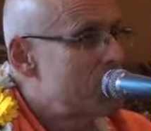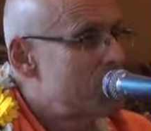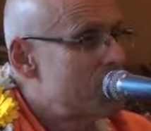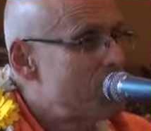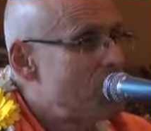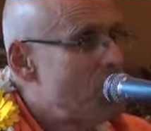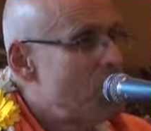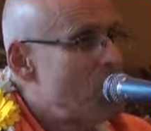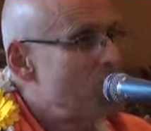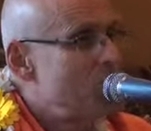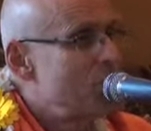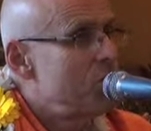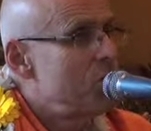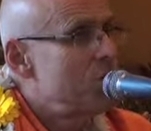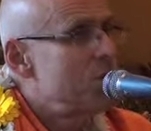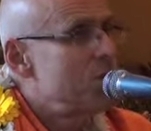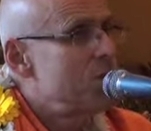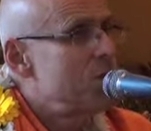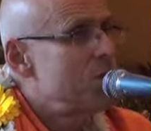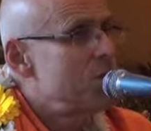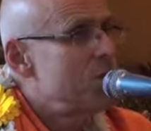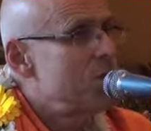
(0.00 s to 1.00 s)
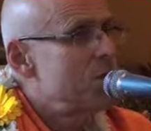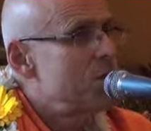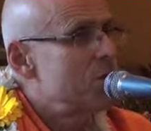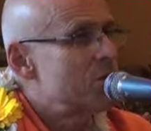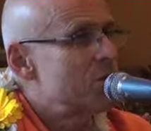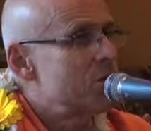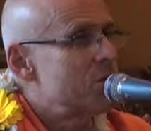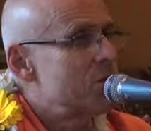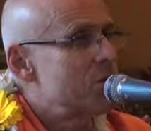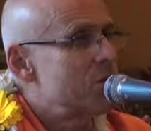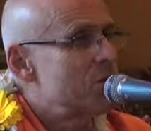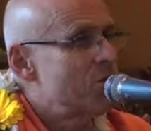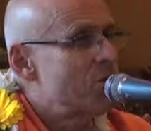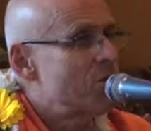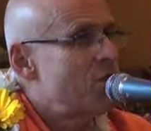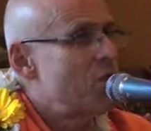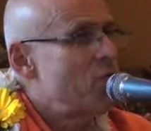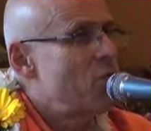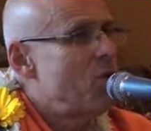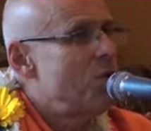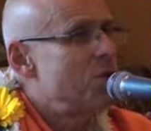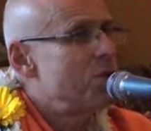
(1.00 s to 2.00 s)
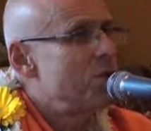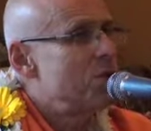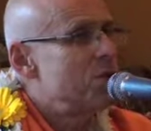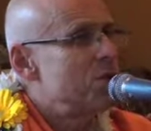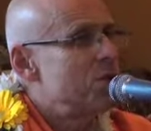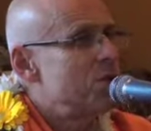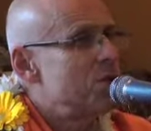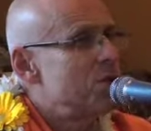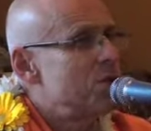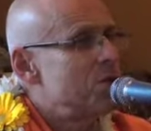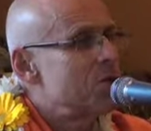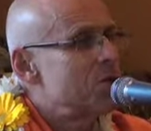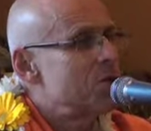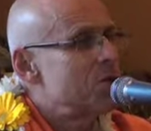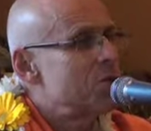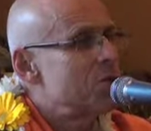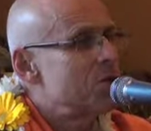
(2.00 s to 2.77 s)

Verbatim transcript: to one who is dear to, through one who is dear to